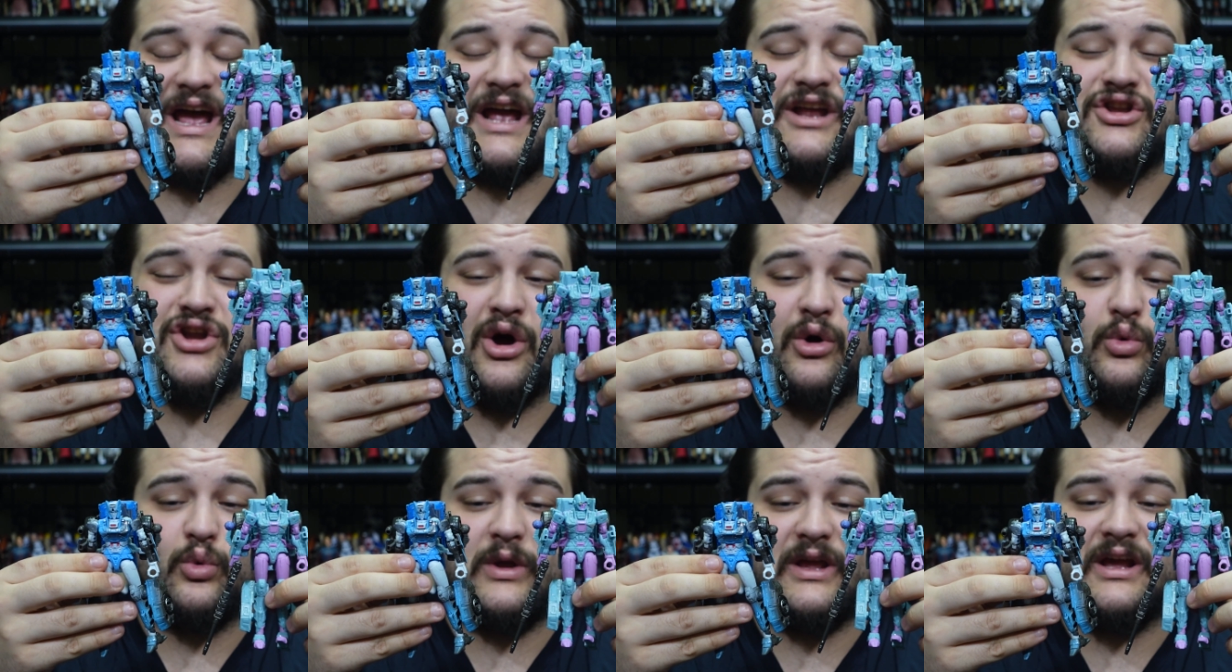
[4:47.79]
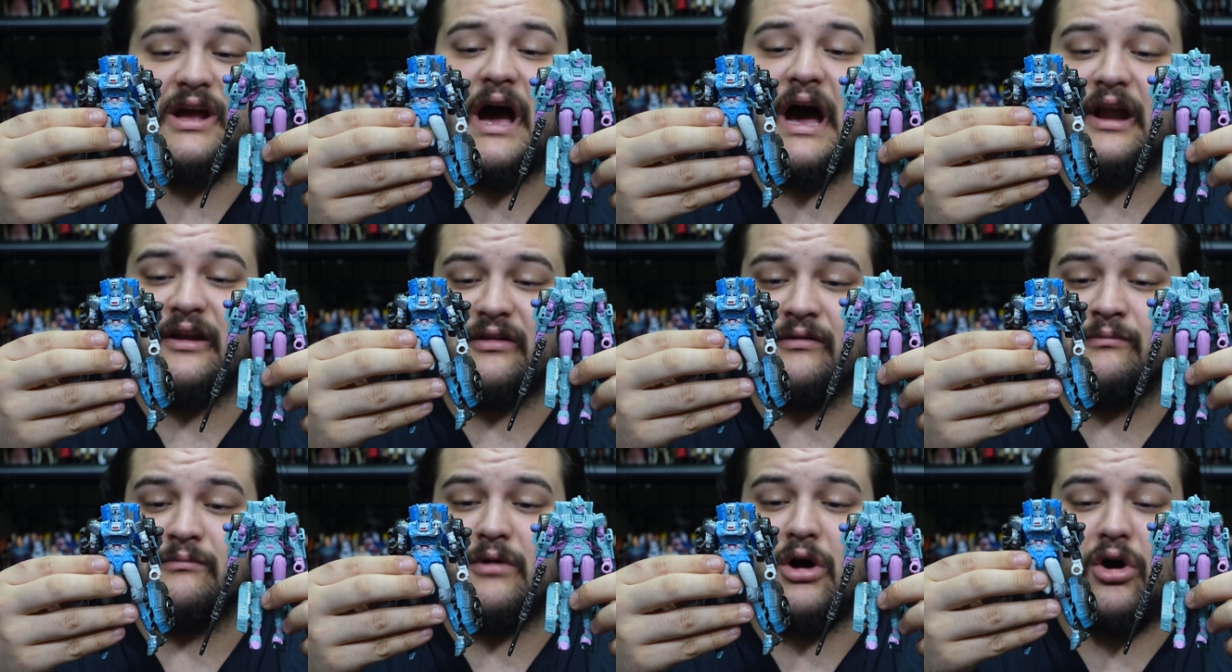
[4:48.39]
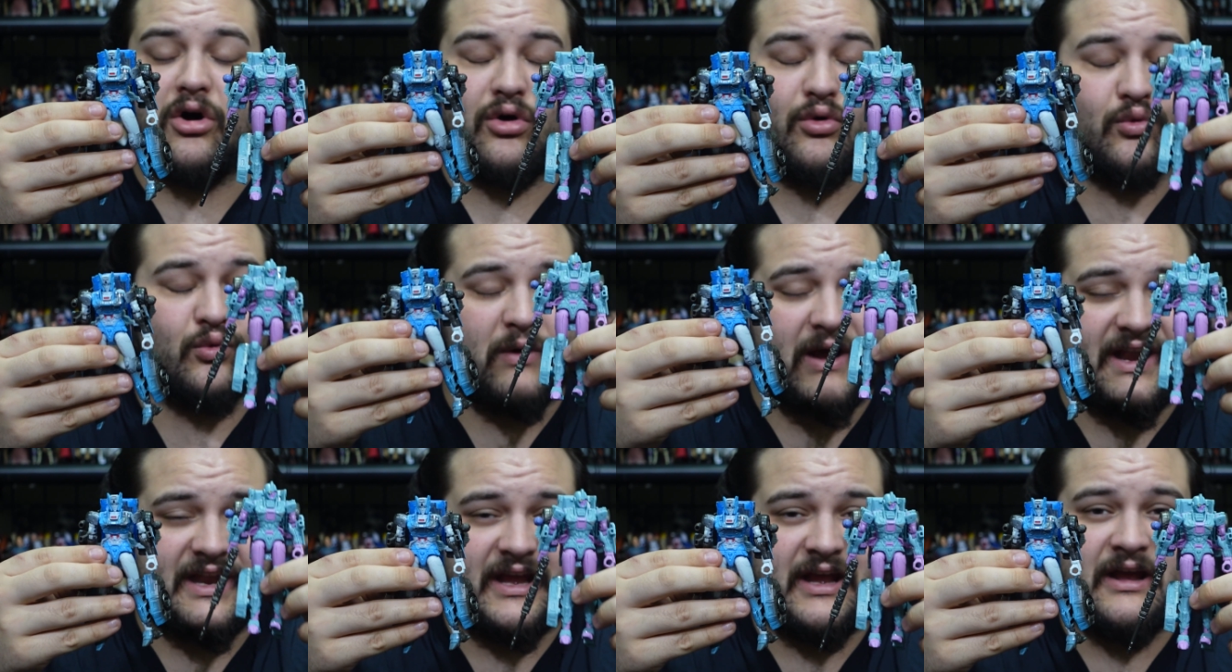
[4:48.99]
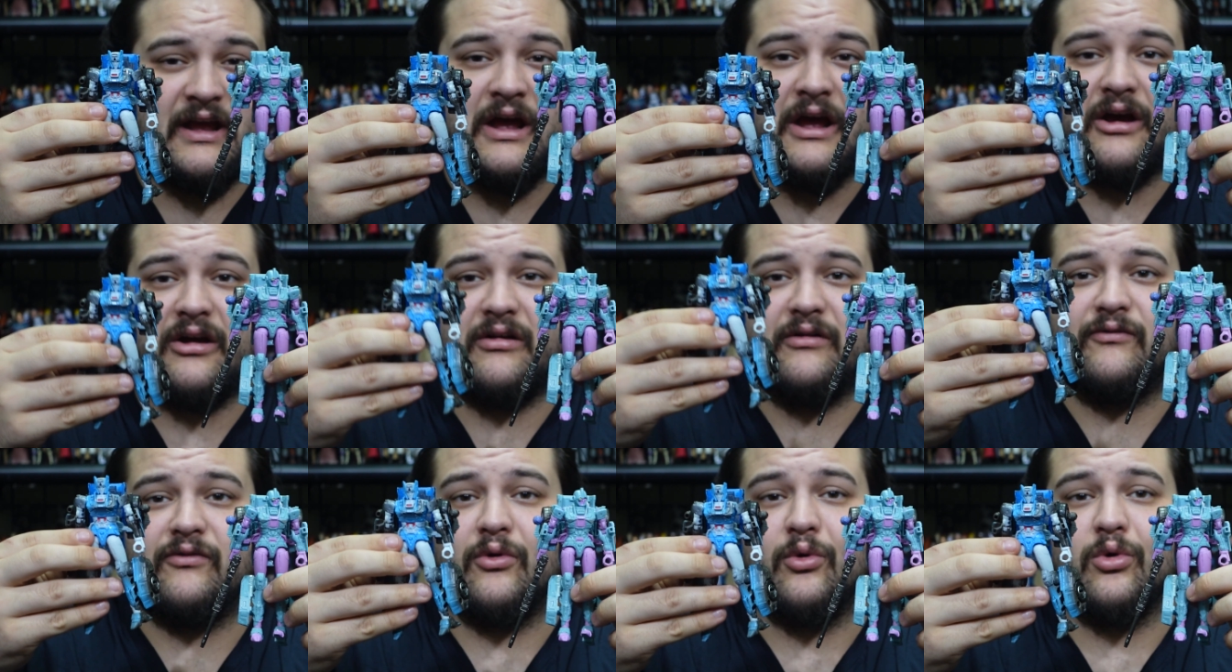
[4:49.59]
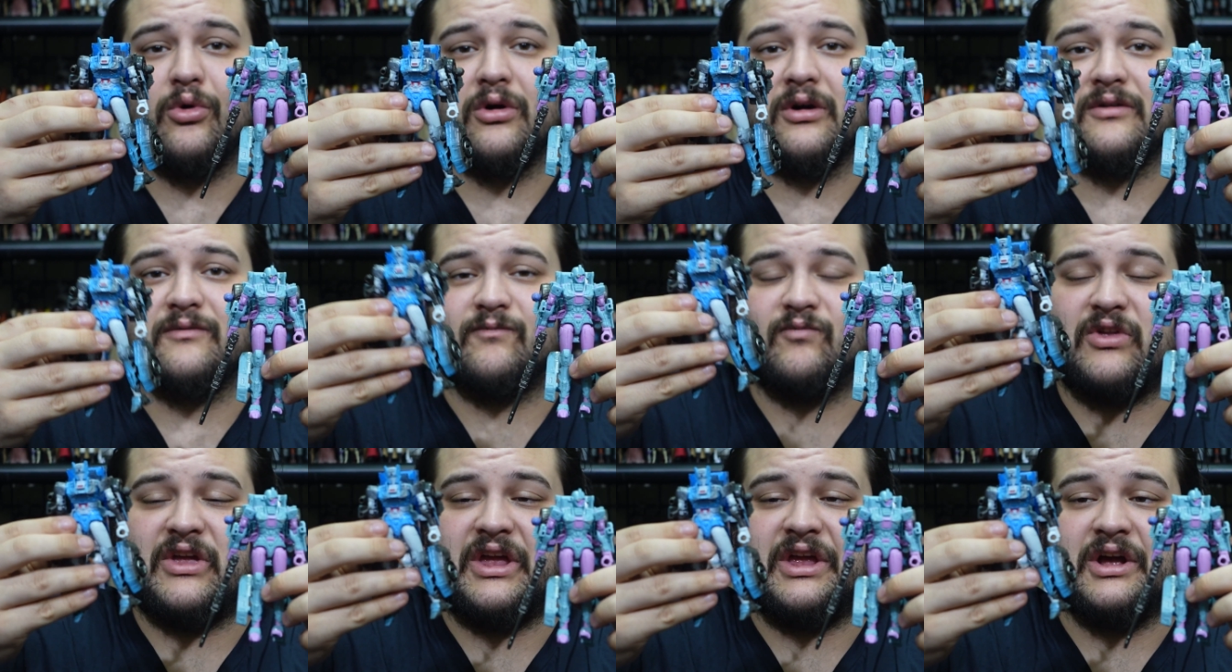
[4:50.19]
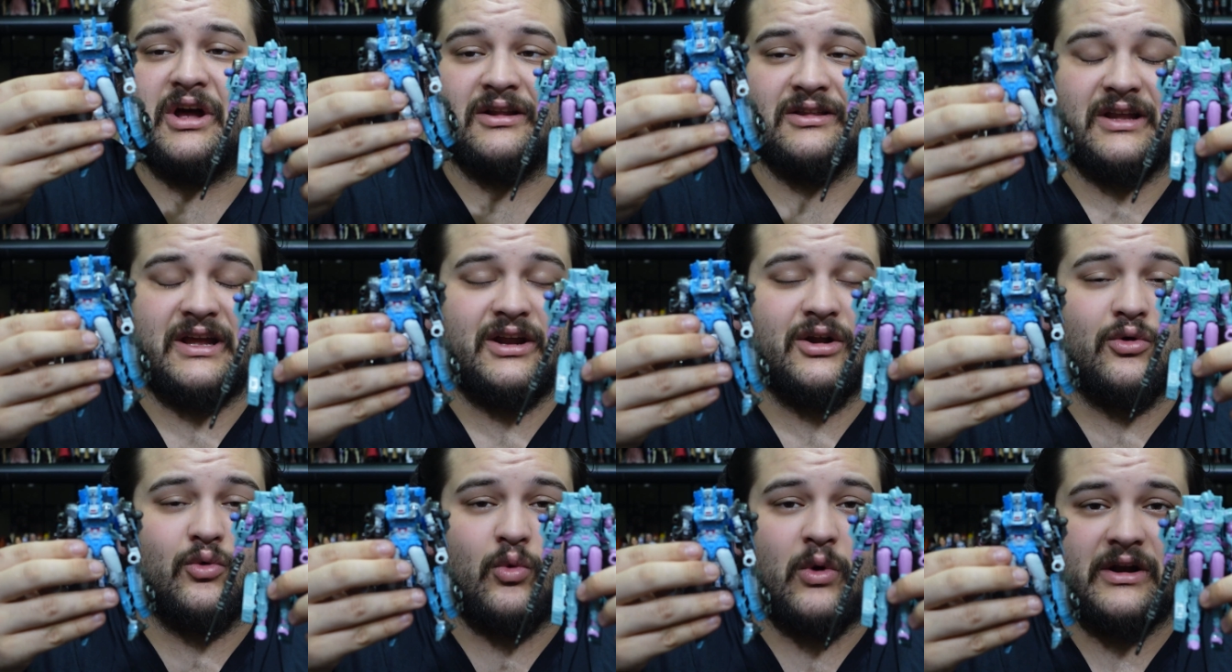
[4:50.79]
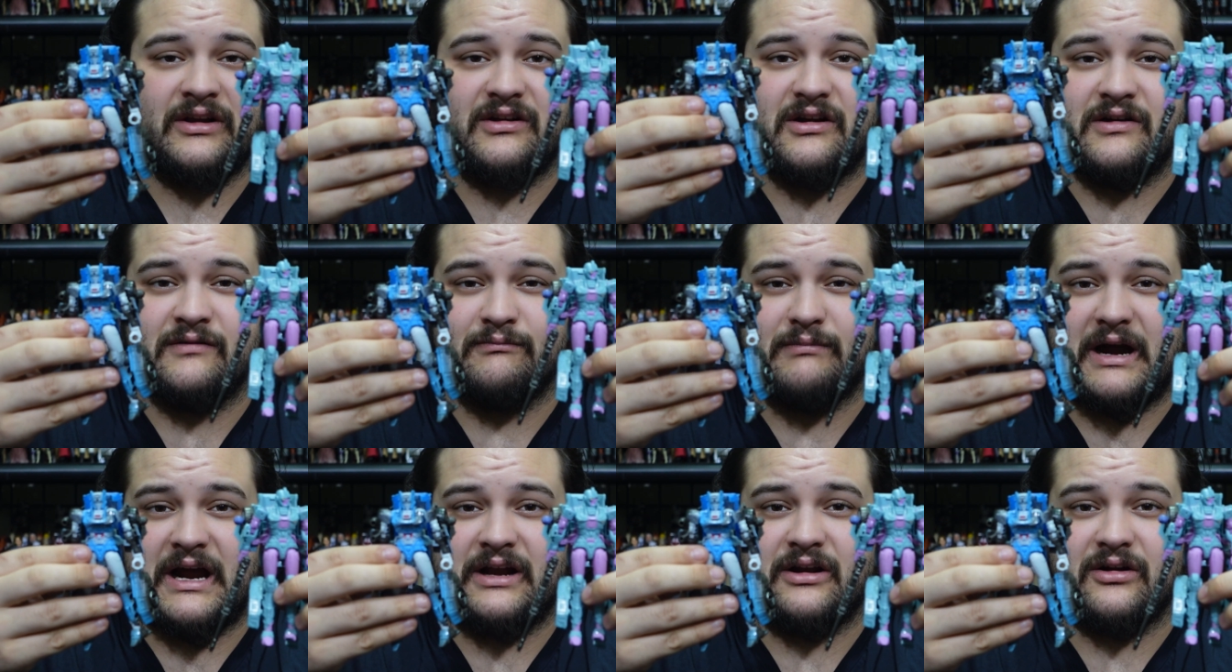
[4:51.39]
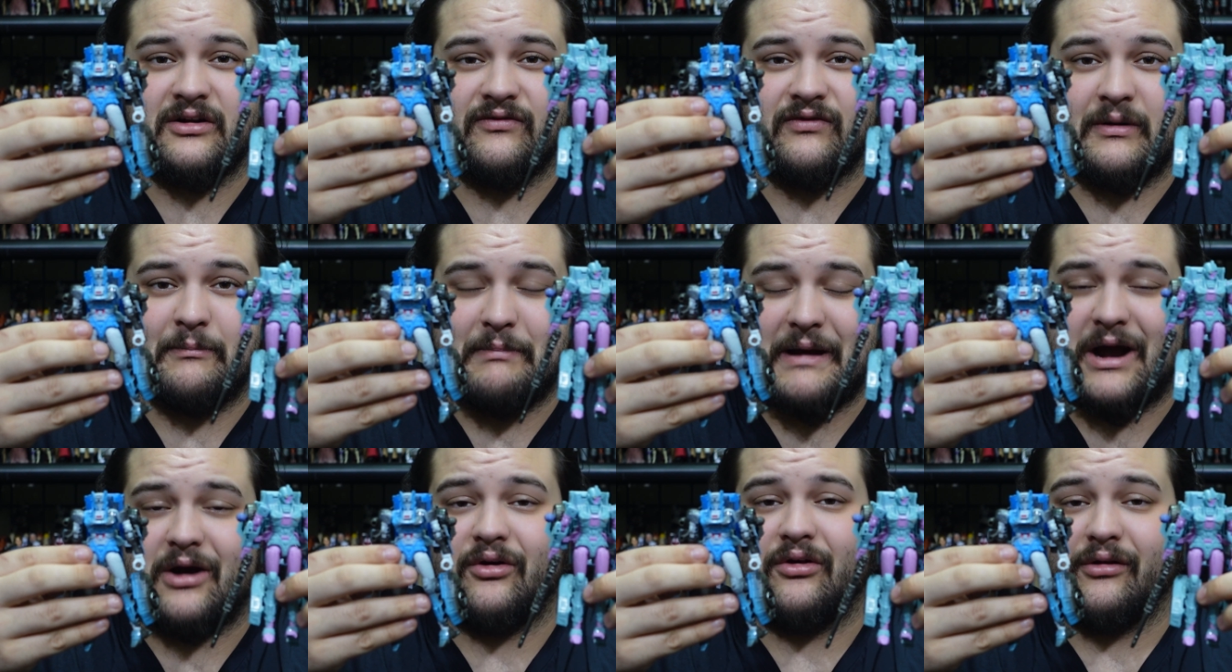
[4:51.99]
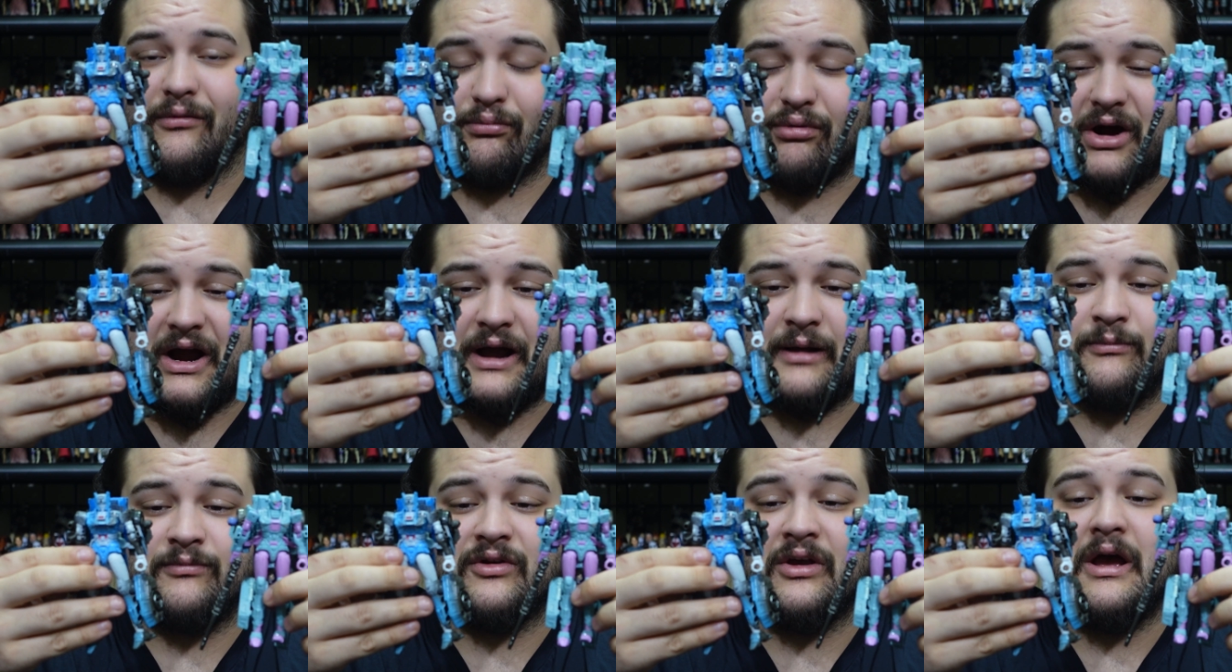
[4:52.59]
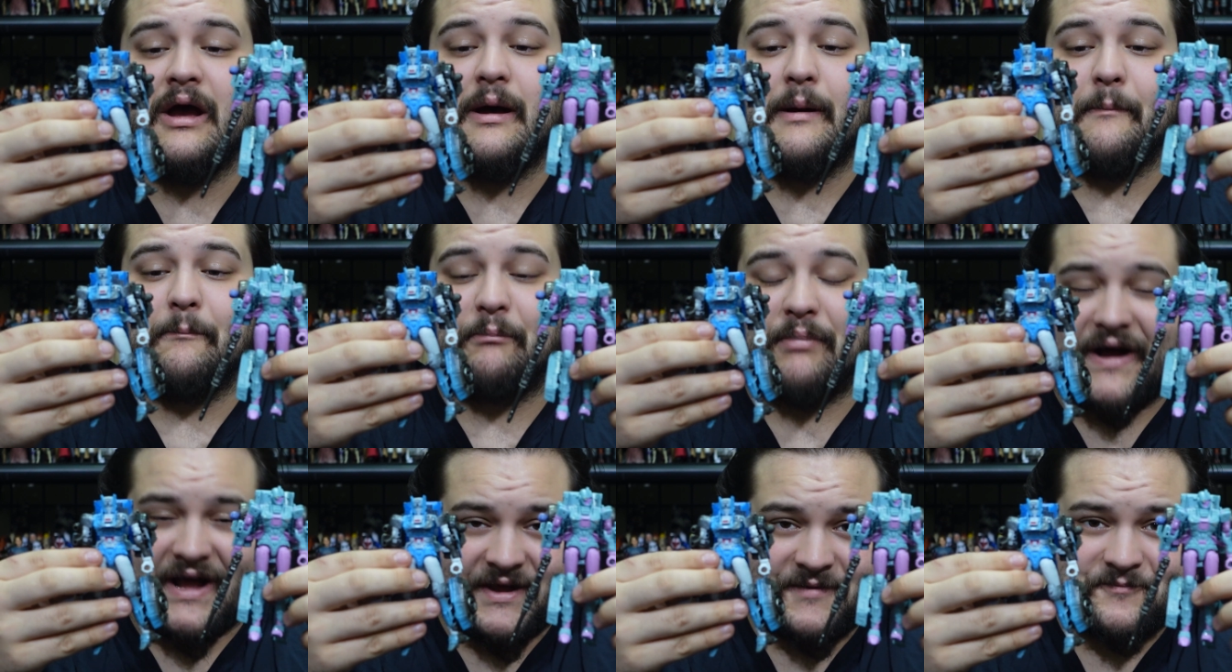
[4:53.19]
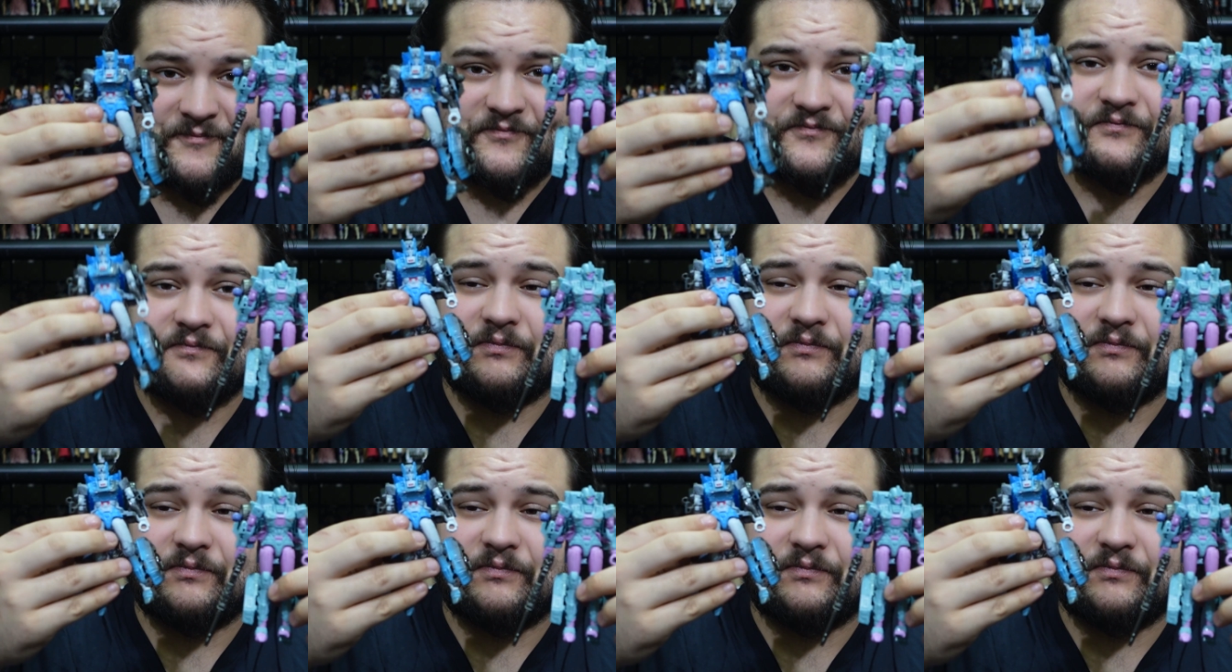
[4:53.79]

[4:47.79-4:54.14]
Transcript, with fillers: I know we got them already for the Elita 1 combiner from Power of the Primes, but